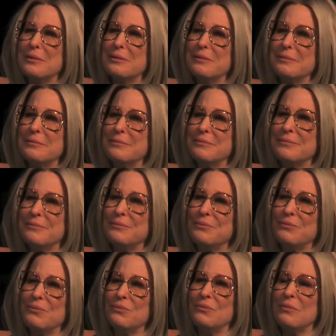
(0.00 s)

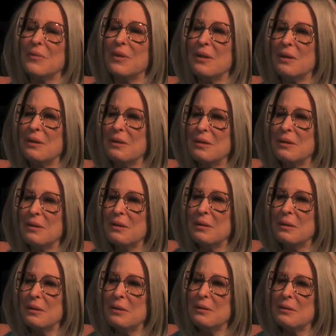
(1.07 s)

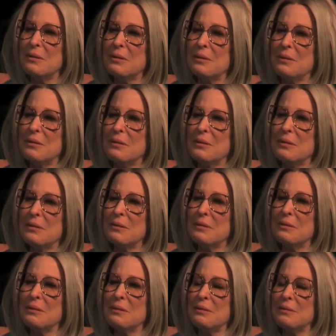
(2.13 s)

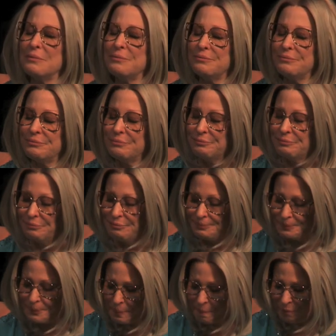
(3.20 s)

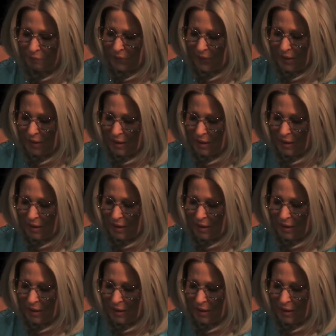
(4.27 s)
[no speech]